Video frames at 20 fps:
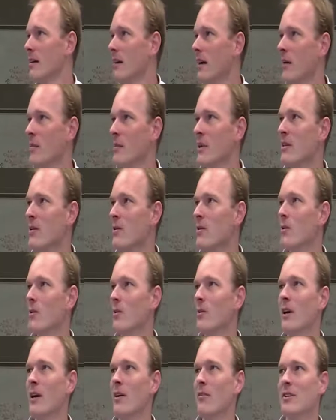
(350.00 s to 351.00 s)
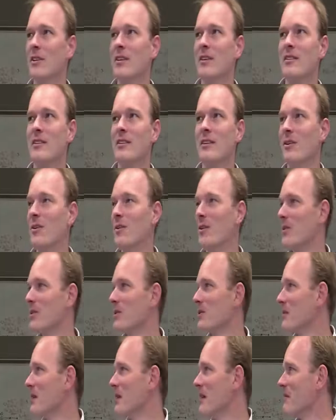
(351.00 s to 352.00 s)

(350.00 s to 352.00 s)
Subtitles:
I mean, you have to consider there's